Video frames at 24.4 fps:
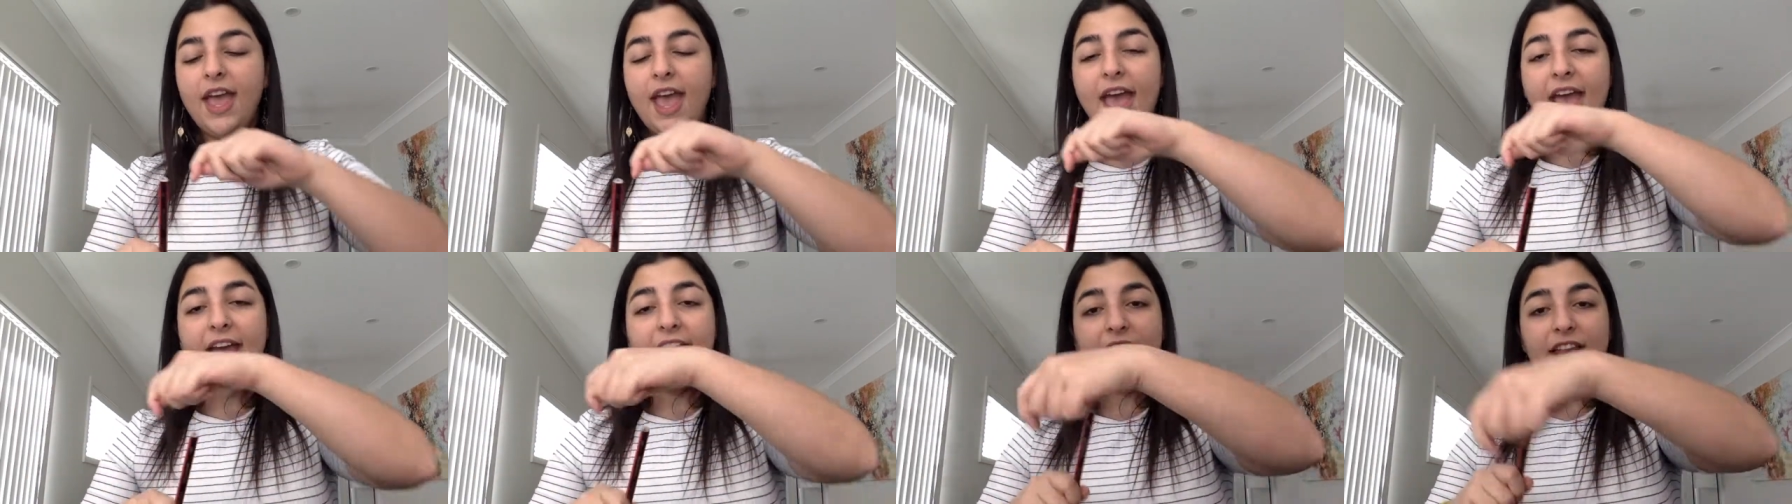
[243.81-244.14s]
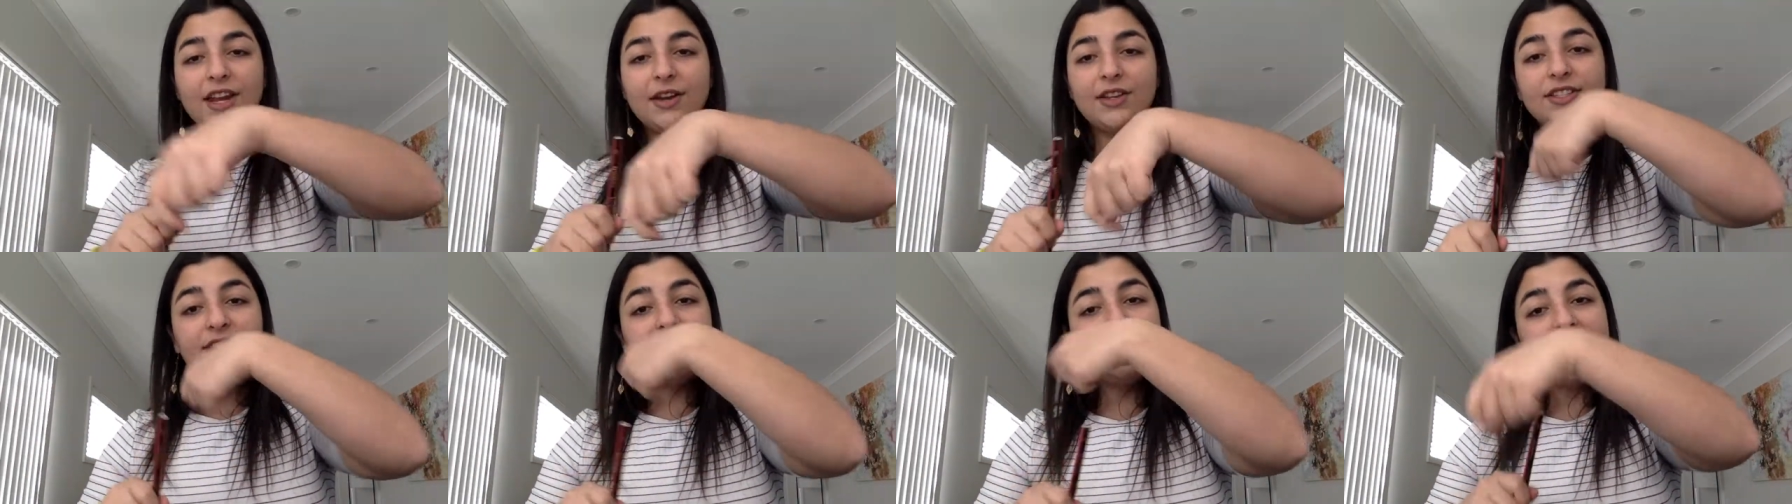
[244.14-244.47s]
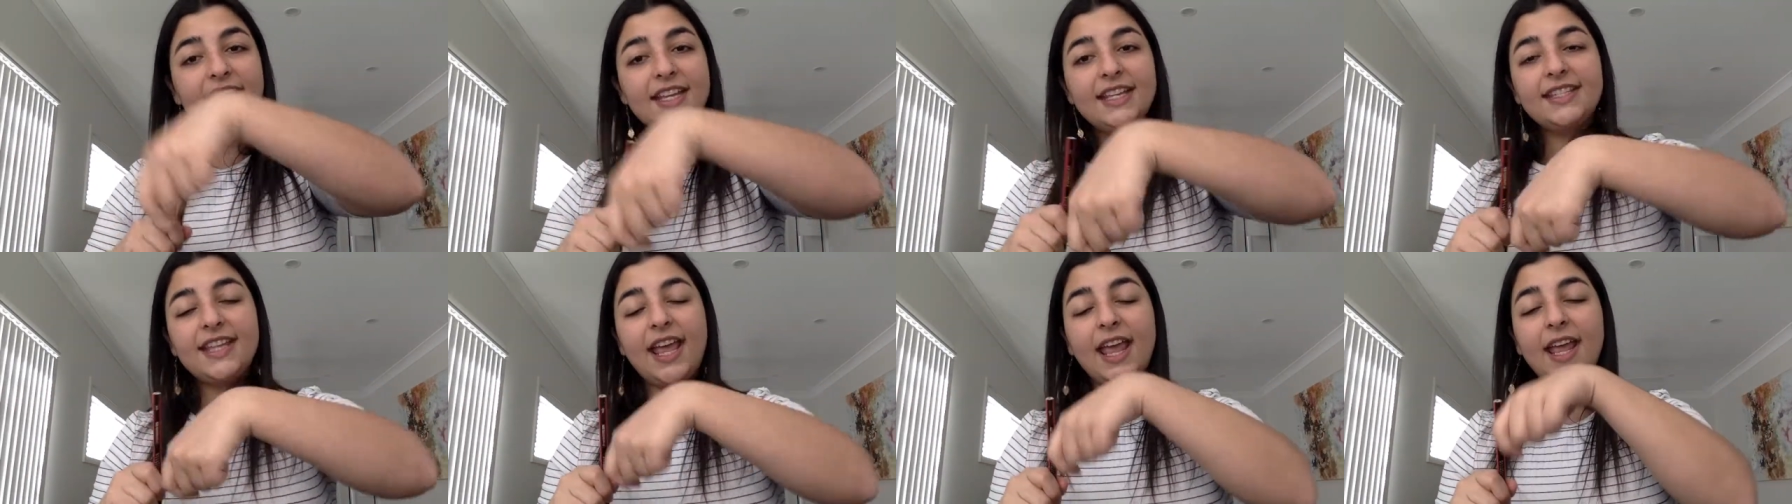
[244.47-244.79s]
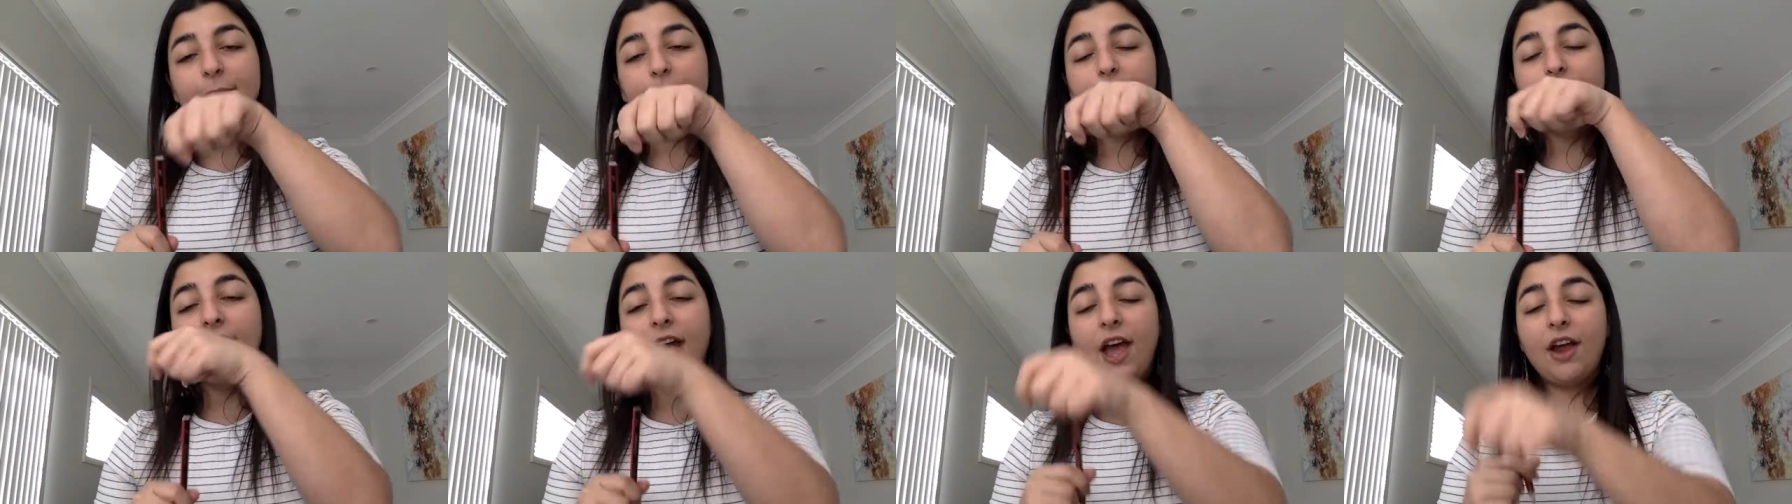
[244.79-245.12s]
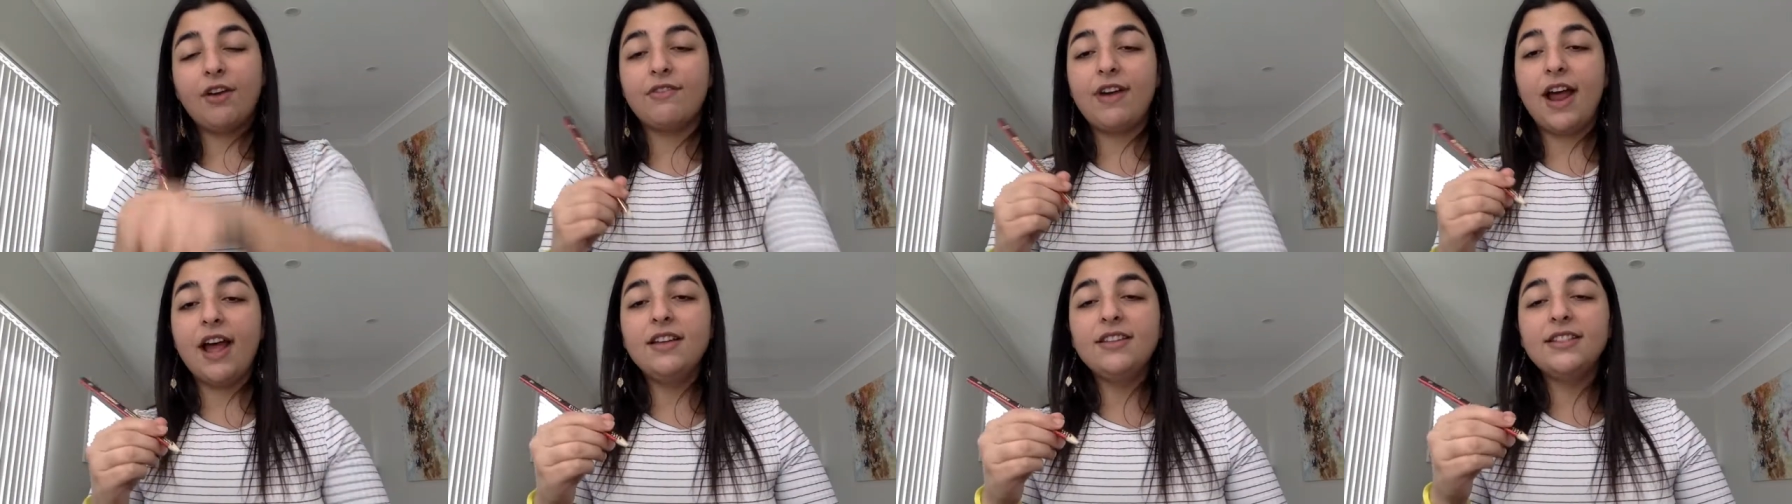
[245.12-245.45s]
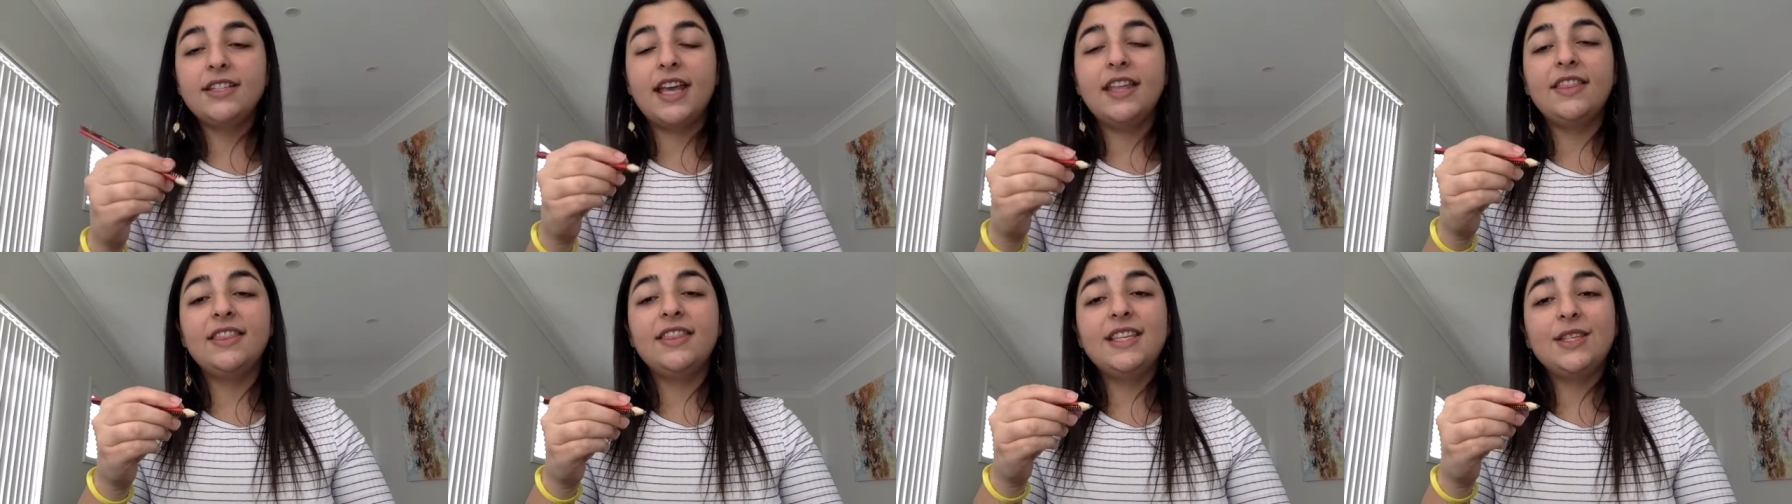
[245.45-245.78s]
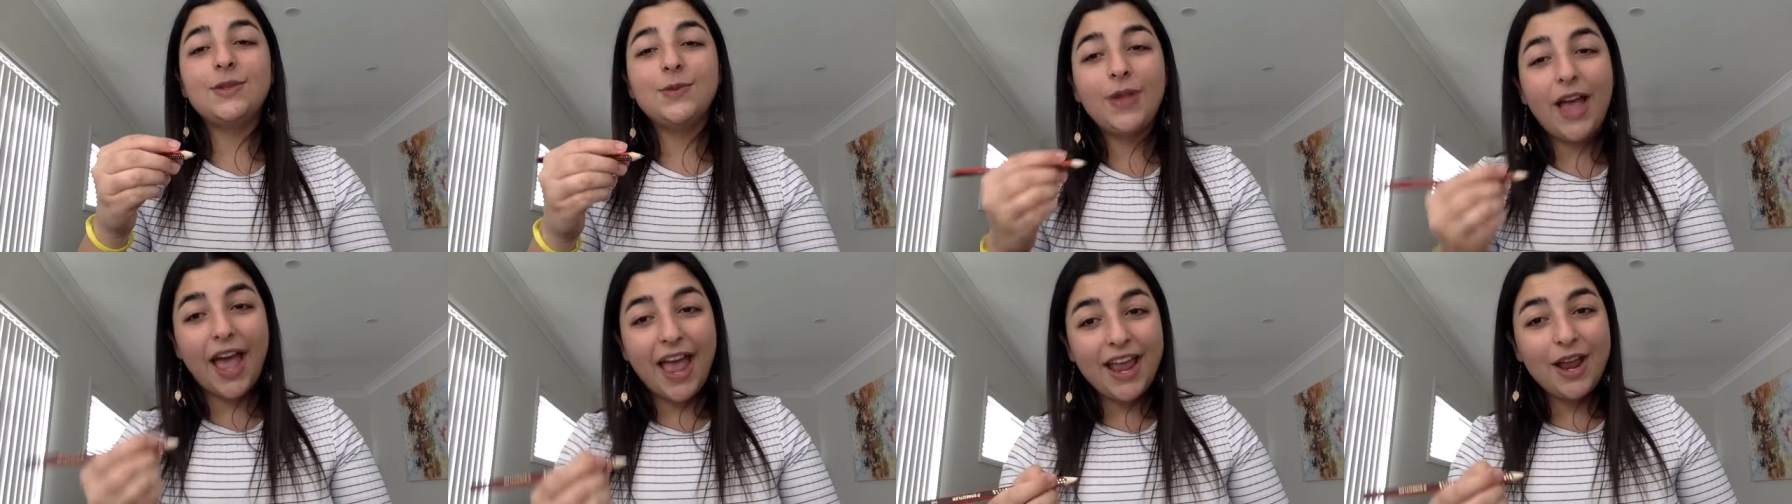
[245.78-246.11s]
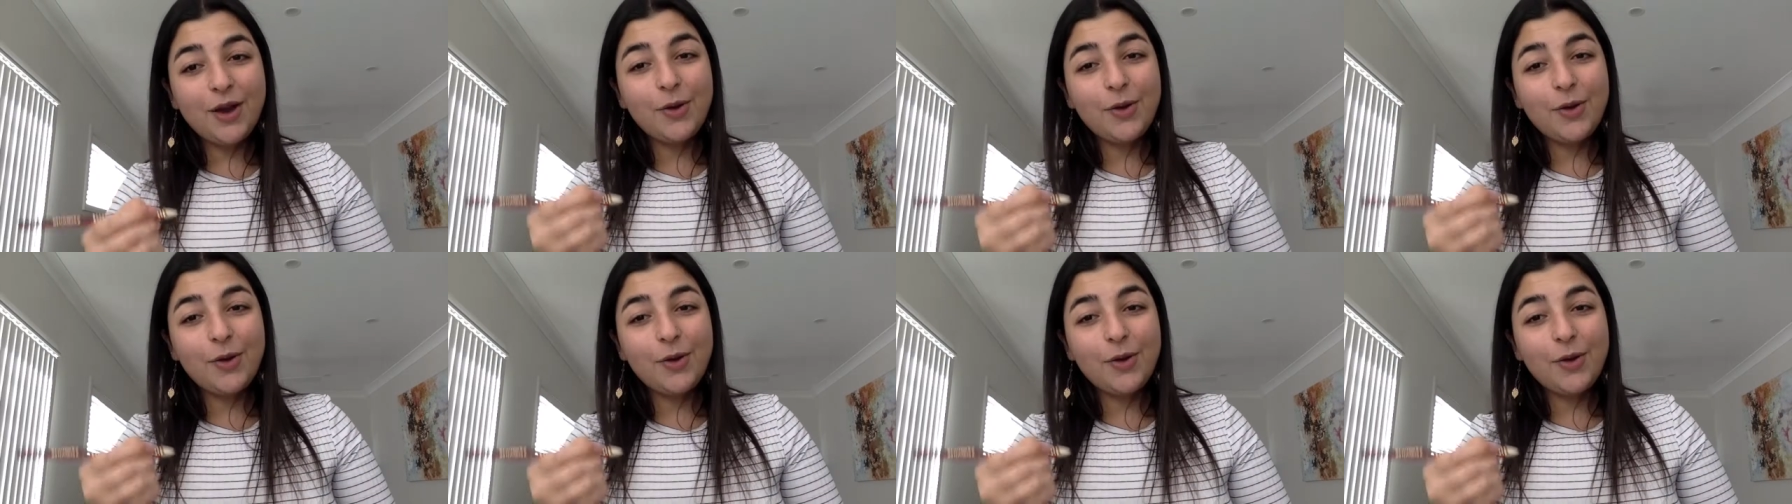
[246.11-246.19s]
and sticky tape it around and this will